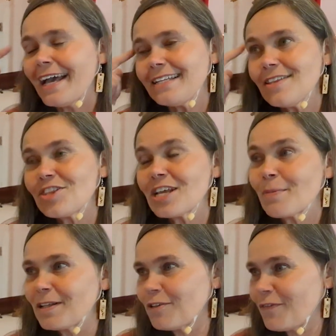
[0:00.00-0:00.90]
I didn't think
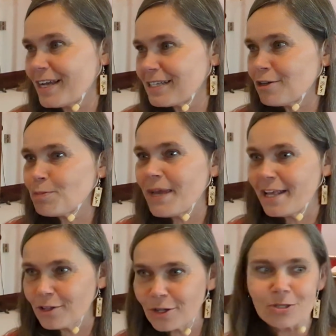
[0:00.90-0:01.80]
about the fact I was
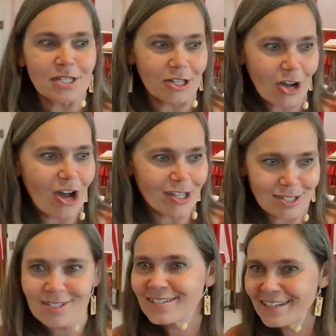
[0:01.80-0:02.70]
paying closing
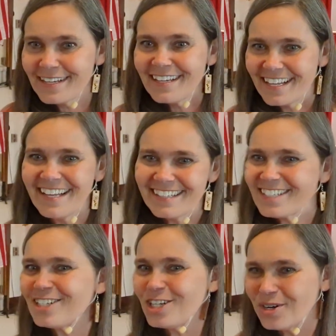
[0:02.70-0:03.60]
costs
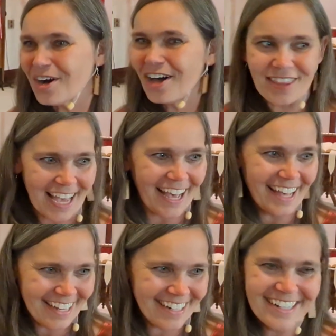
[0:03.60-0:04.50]
to do all
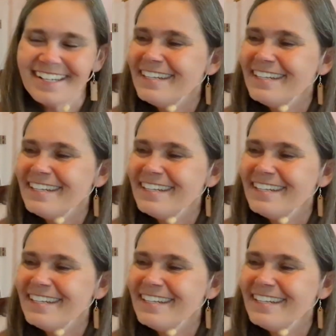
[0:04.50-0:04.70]
that.